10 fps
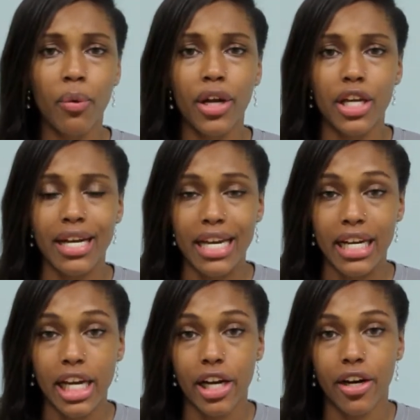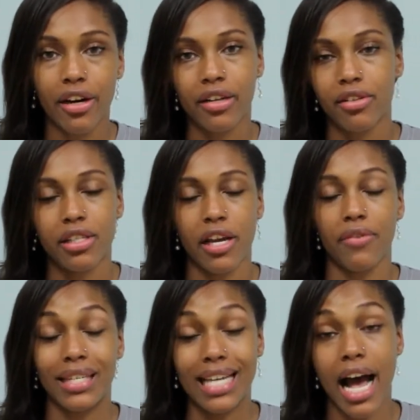what you need here, and it'll
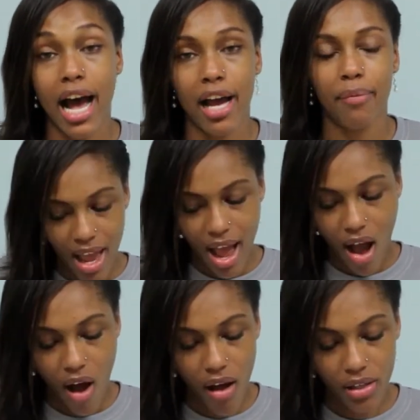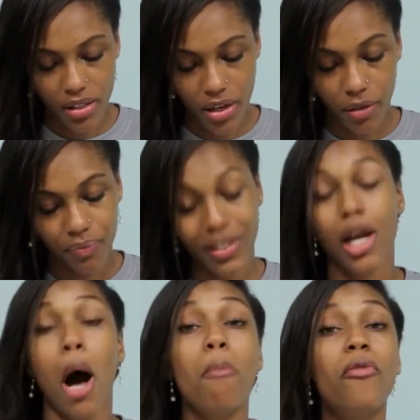save you time. Also,
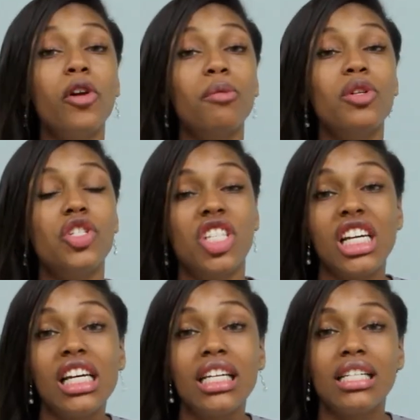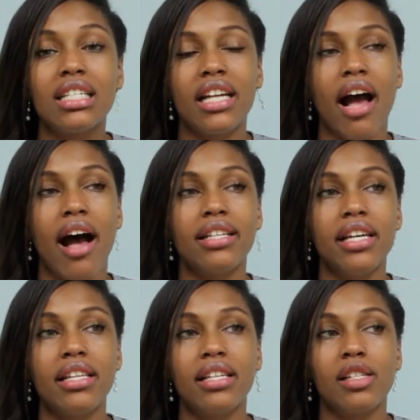comfortable jeans. Now I
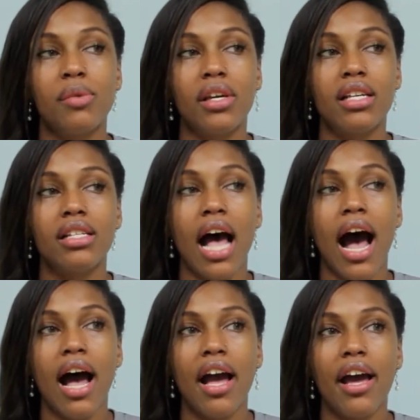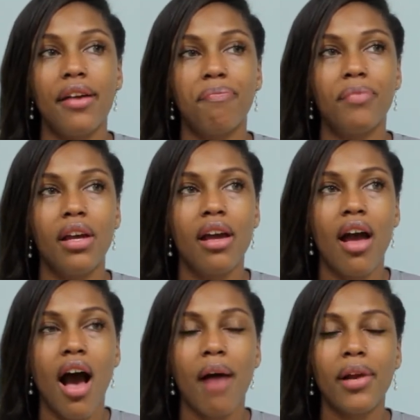say this as because I'm
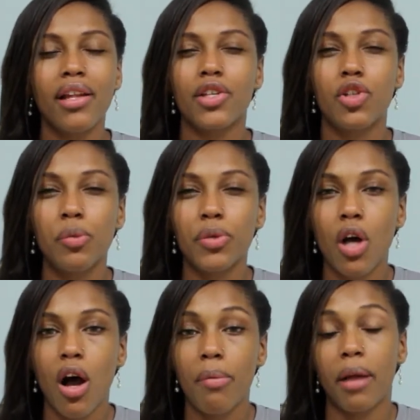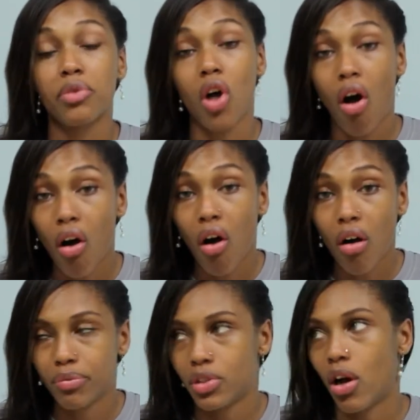not like super tall, but I'm
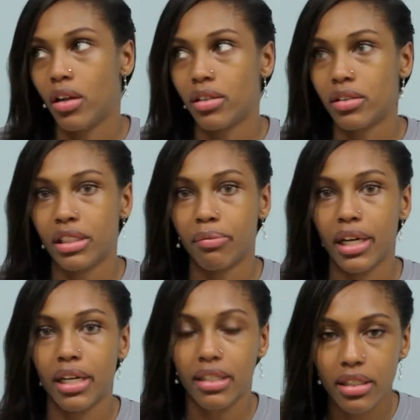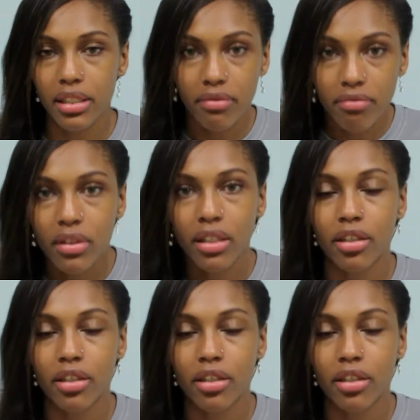tall. I'm taller compared to